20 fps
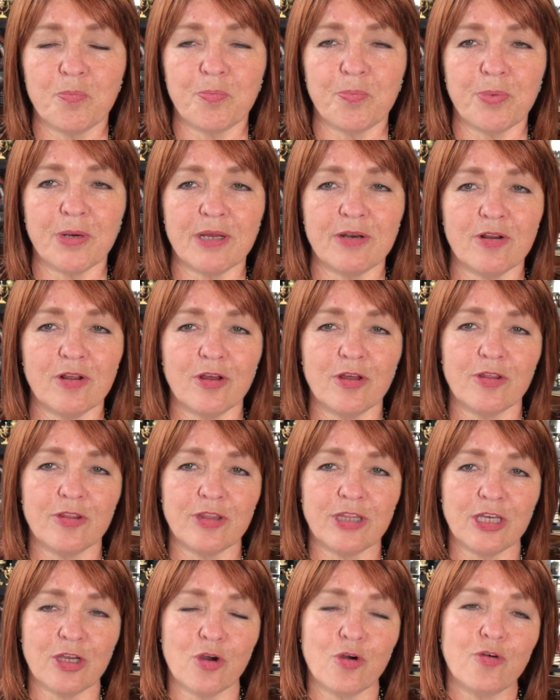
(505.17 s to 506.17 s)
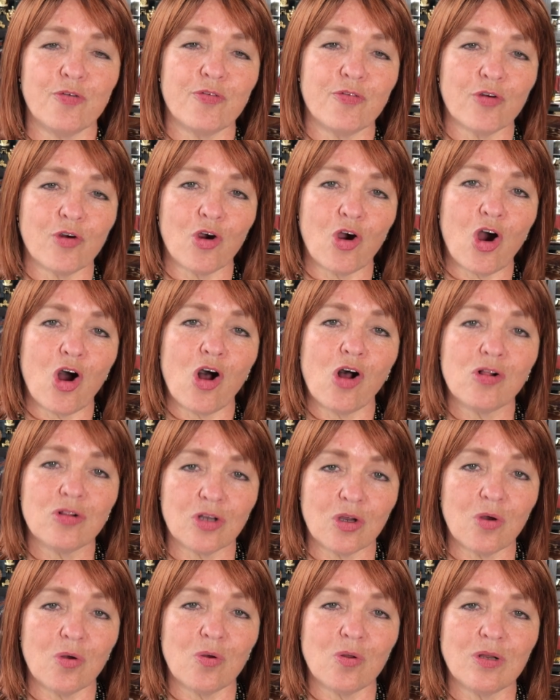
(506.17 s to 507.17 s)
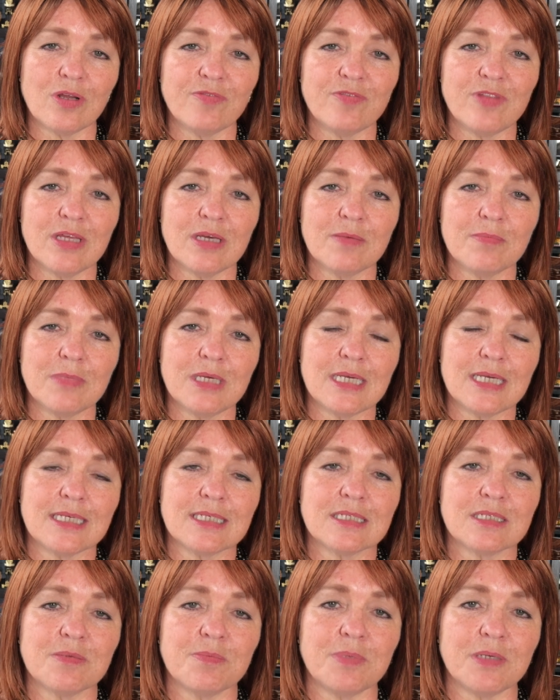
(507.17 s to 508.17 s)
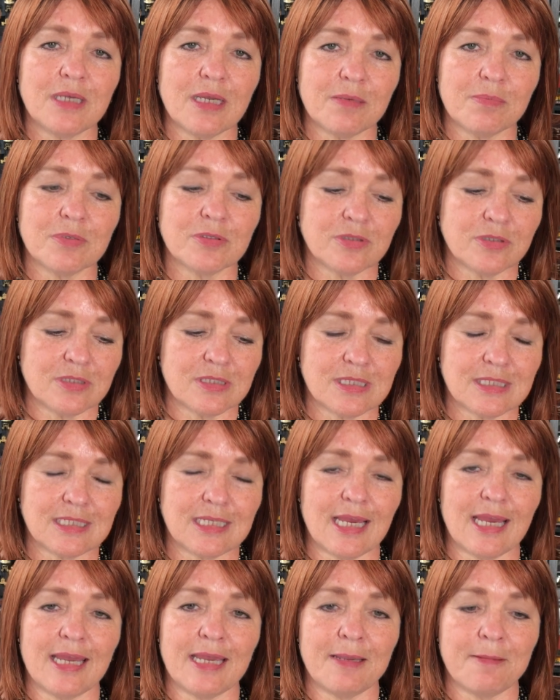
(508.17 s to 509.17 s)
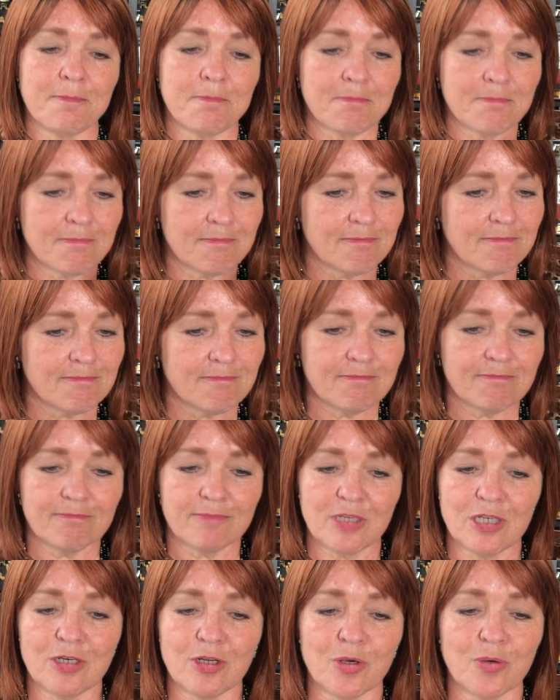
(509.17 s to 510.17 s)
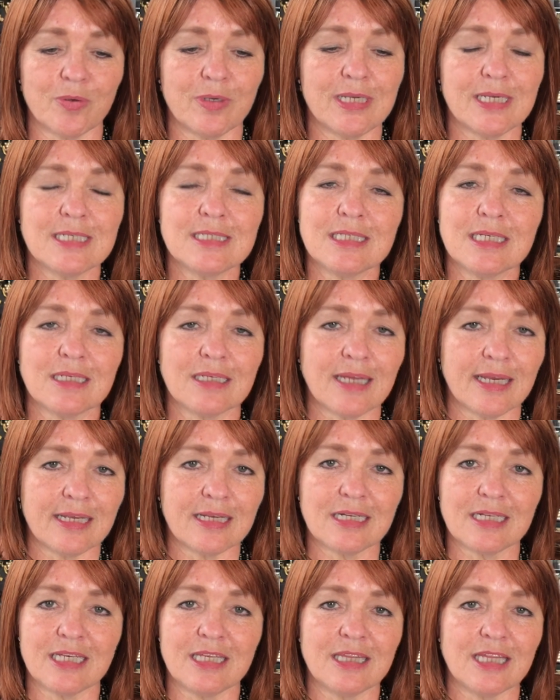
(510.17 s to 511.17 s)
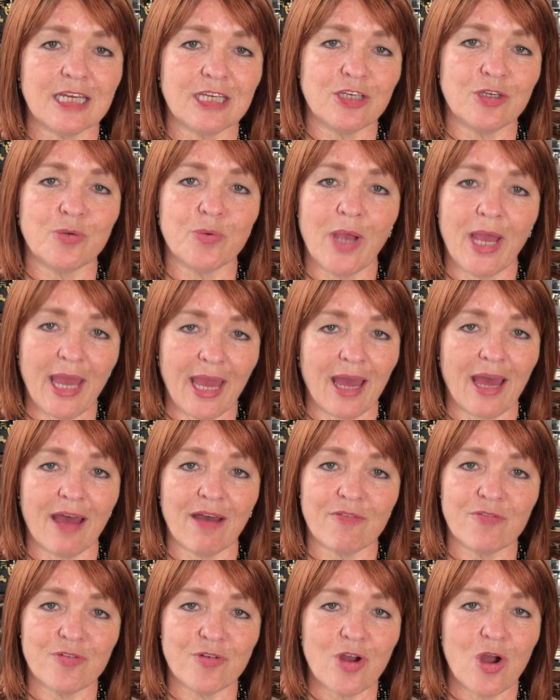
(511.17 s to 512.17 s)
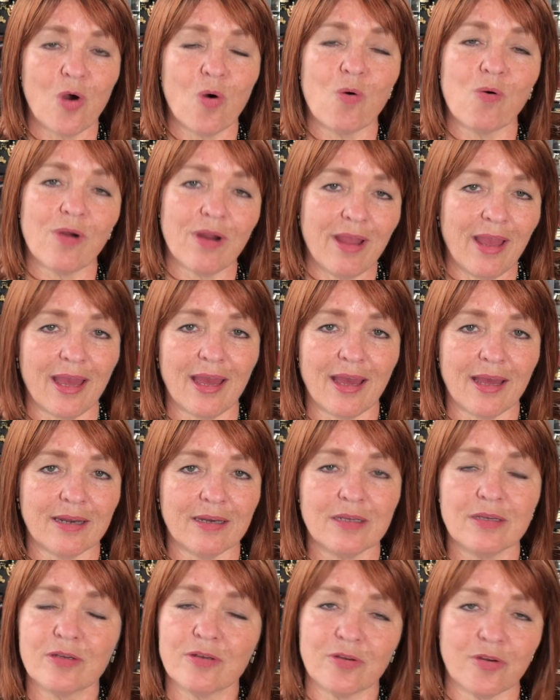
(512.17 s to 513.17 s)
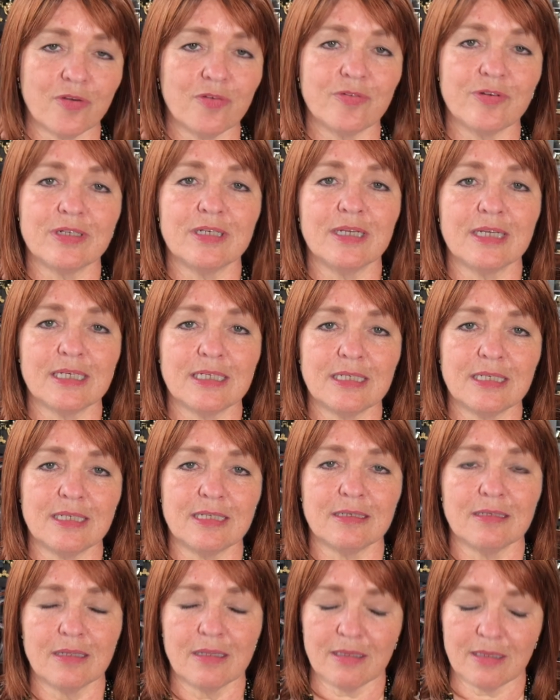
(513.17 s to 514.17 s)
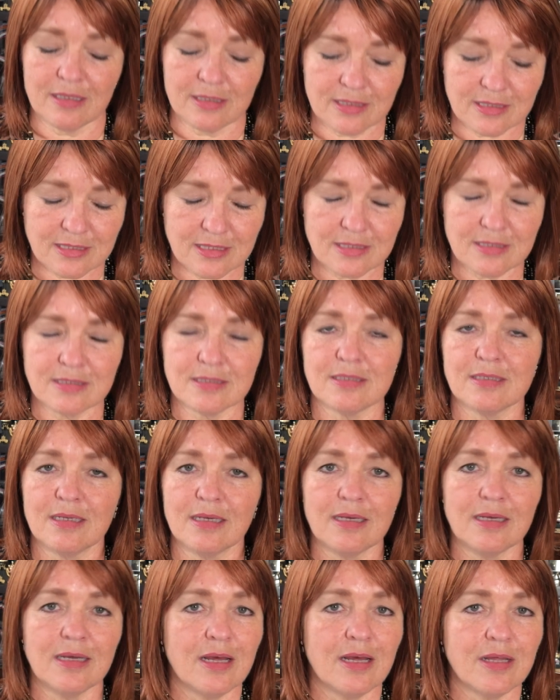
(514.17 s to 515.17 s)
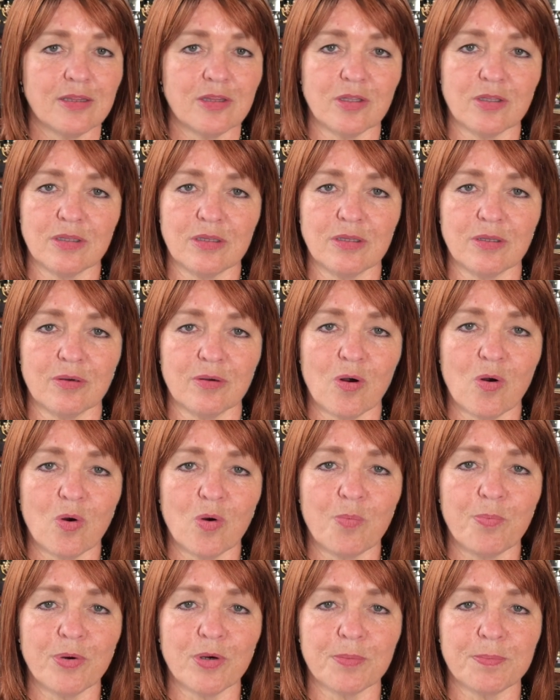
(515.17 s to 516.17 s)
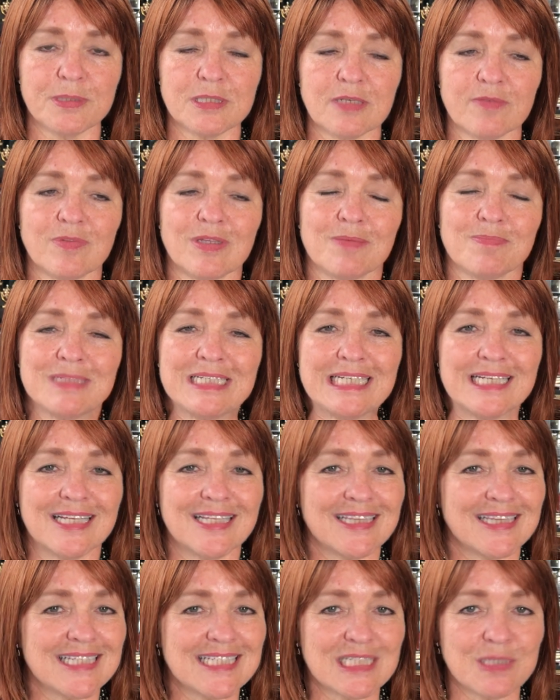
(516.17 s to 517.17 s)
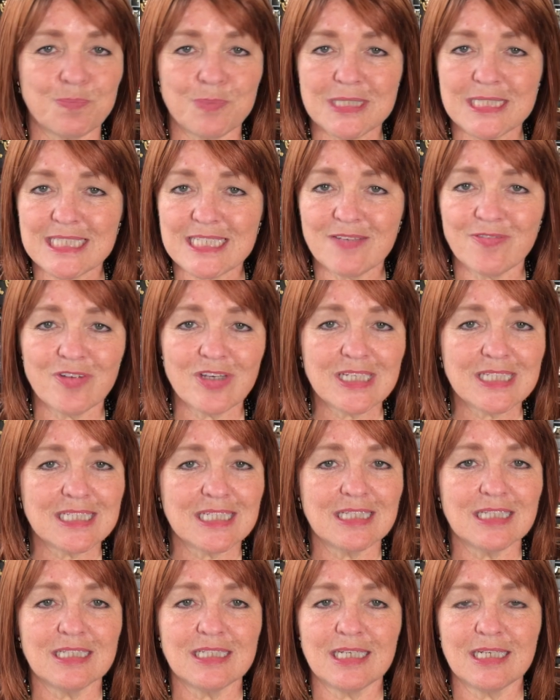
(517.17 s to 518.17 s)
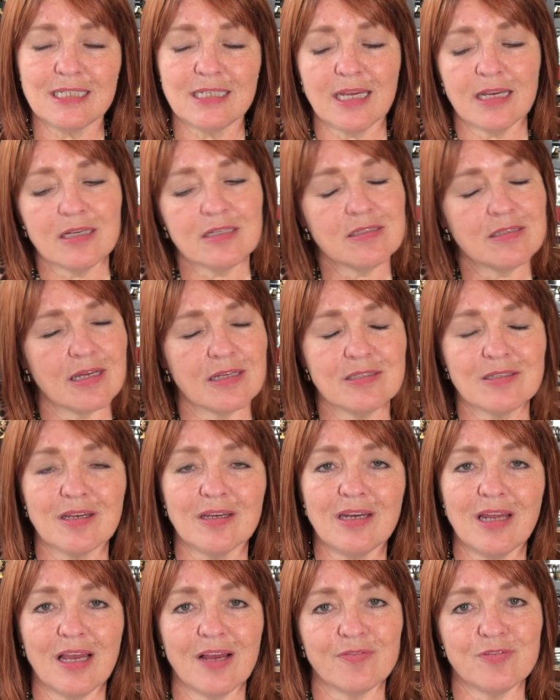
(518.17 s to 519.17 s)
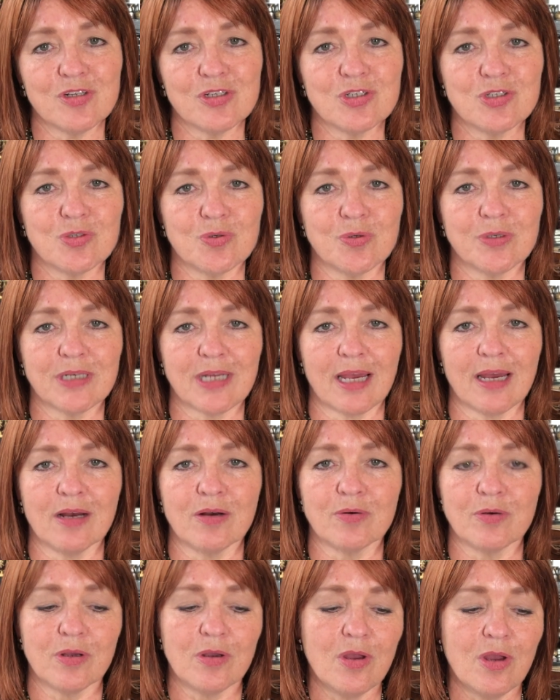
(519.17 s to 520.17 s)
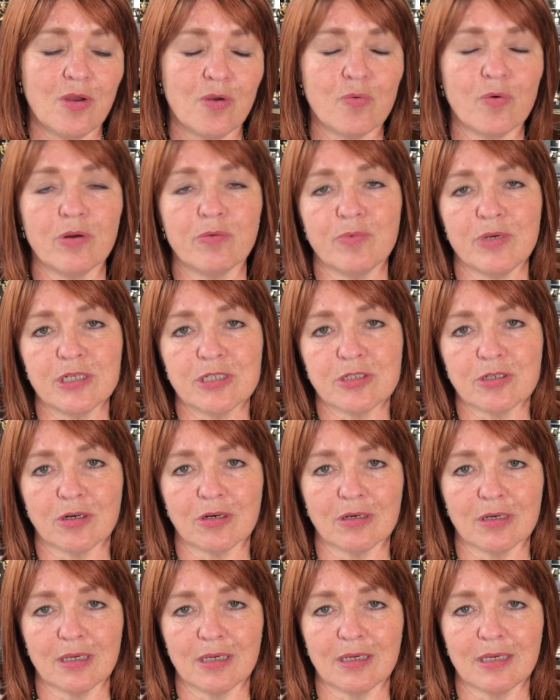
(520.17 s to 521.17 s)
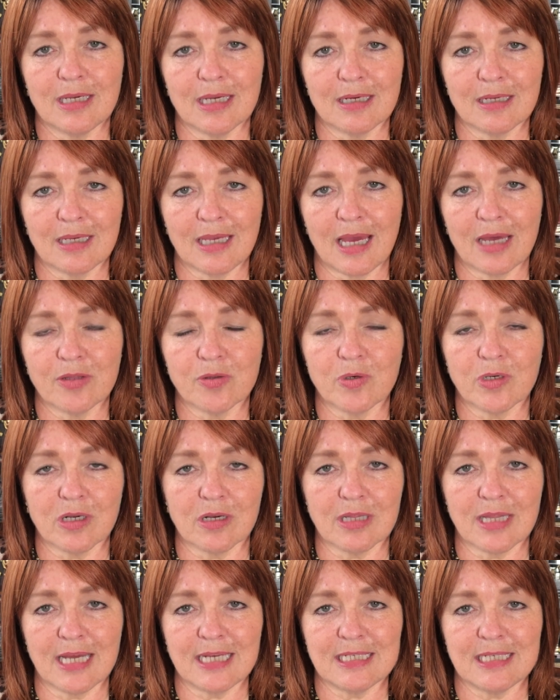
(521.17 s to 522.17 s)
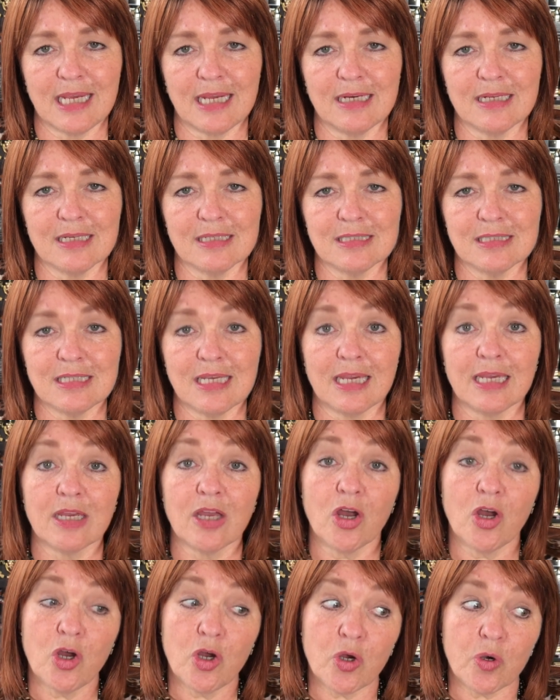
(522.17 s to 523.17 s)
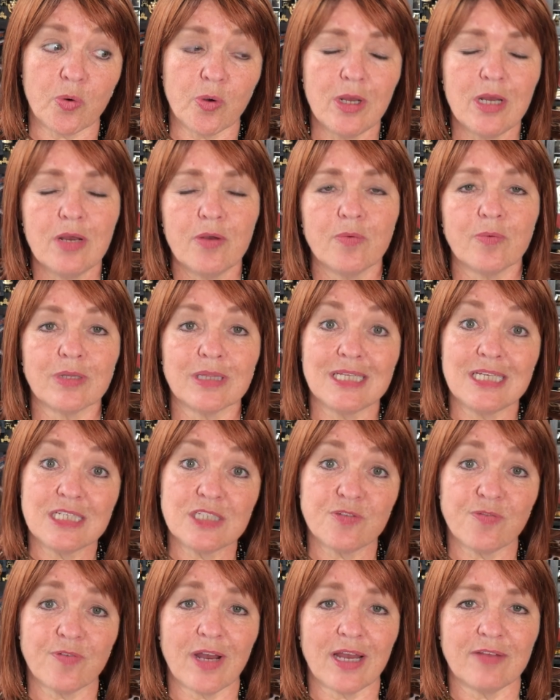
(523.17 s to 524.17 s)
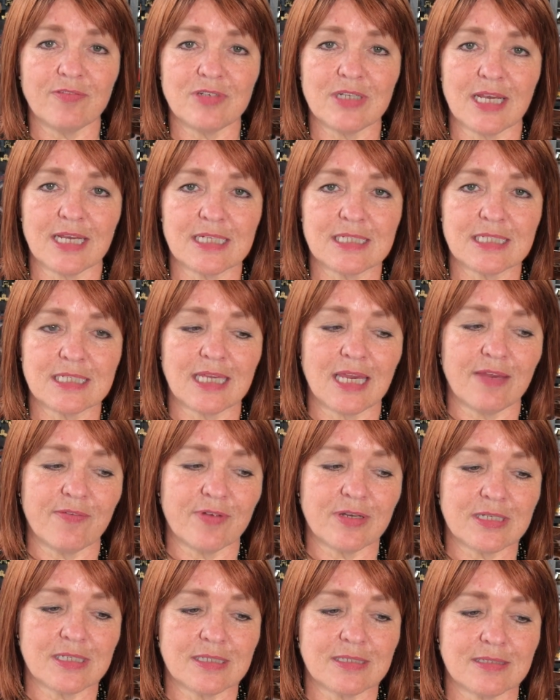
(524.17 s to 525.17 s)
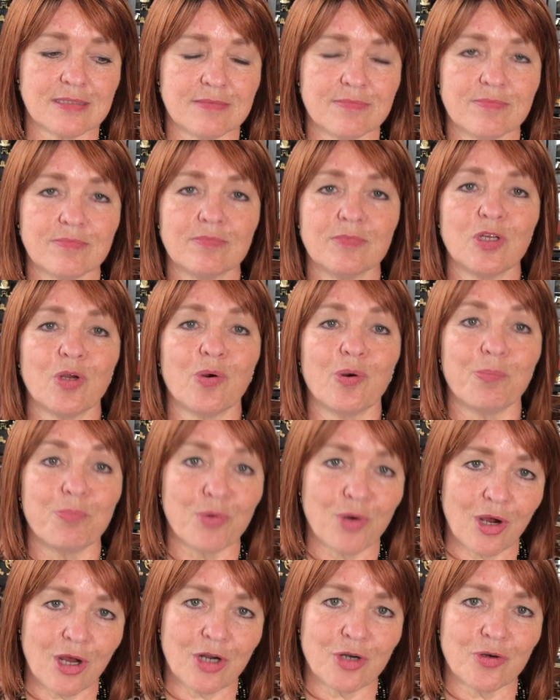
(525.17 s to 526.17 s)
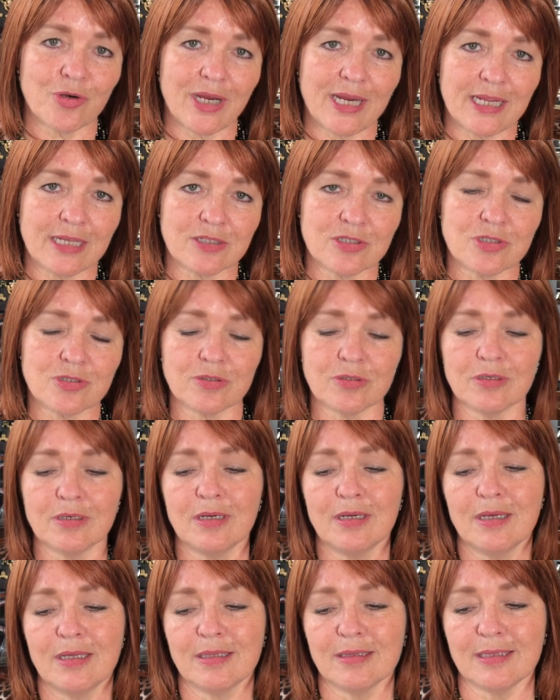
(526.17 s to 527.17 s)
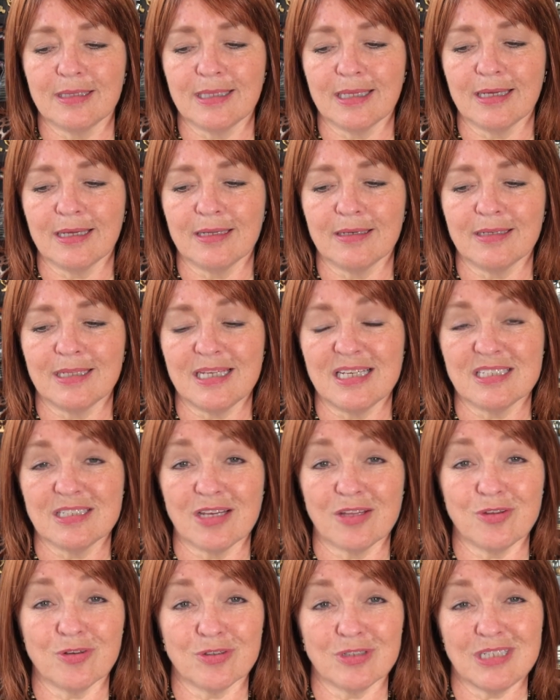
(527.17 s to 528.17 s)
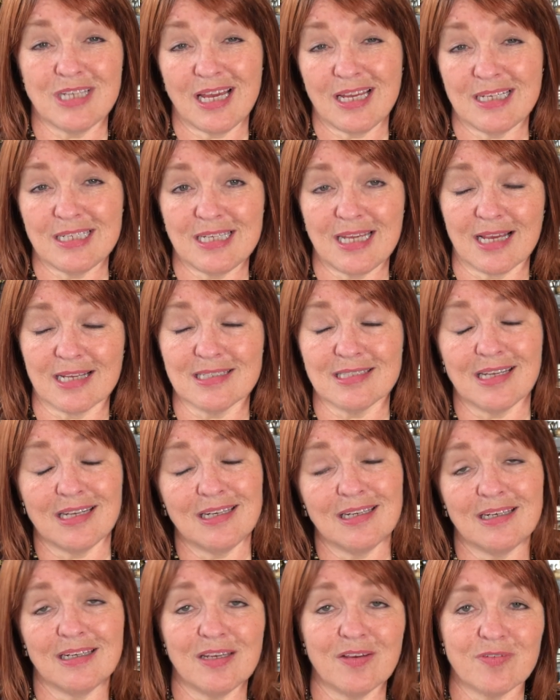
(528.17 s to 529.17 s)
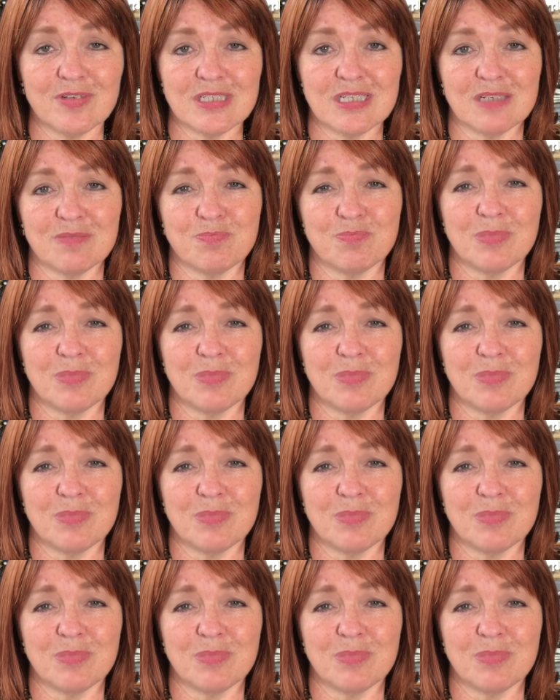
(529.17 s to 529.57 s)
but the overall goal of them is to be able to say, is it likely that you have or had COVID-19? This is the whole purpose of them. The specifics and the details, that's going to have to sort out when we start gathering all that data and saying, oh, well, these 5 tests gave us, a broader answer than these other 10 tests. They didn't give us